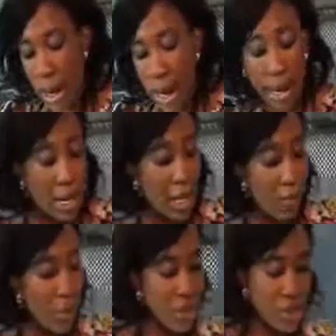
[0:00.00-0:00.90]
I
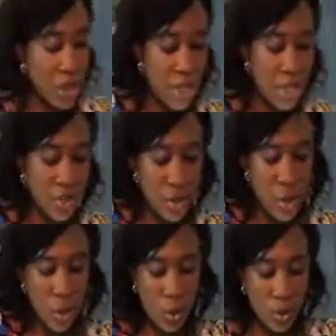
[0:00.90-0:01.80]
like my chili
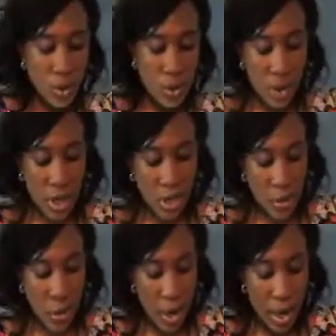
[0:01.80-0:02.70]
extra cooked, so that's
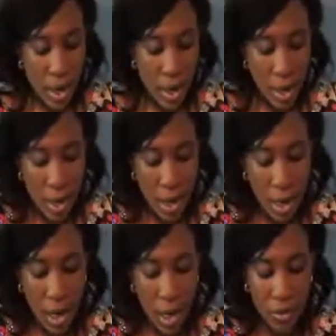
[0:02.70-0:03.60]
why
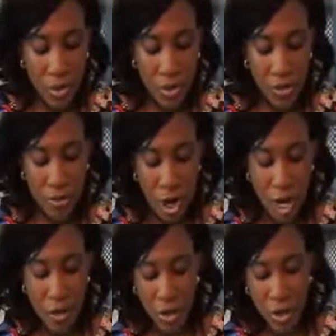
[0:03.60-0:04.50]
I'm using
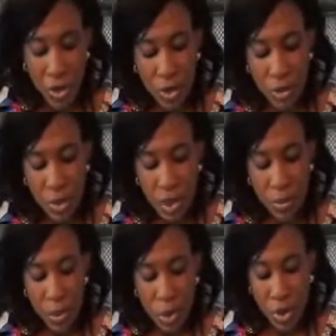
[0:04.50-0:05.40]
5. You can use
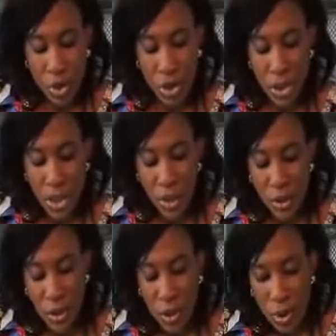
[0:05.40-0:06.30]
as much or as
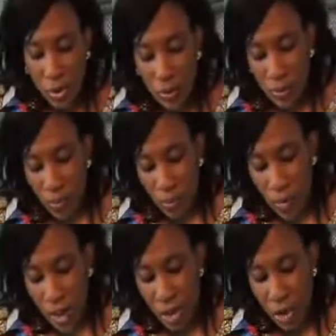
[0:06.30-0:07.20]
little
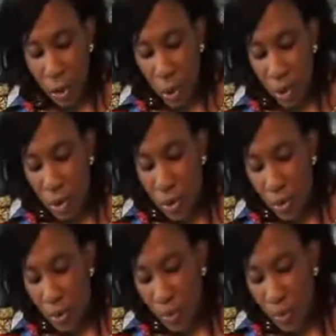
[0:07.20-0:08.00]
as you want to.